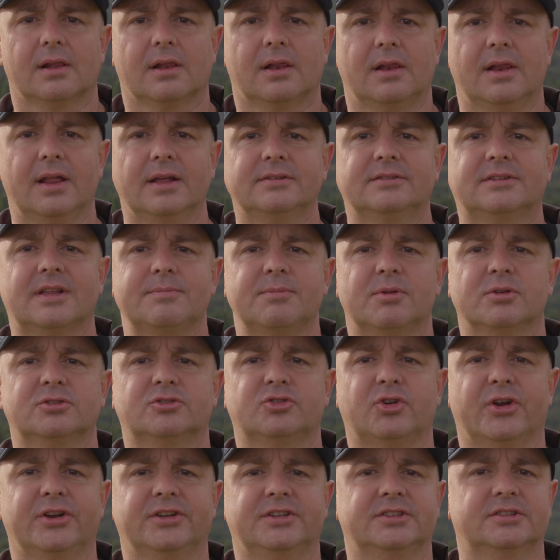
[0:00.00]
Let's
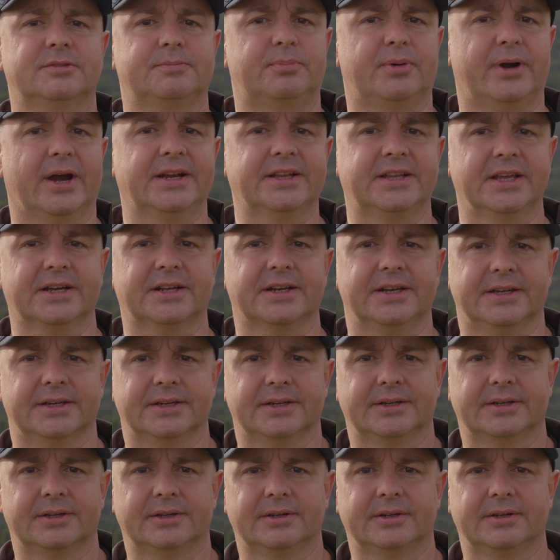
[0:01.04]
demonstrate this practically.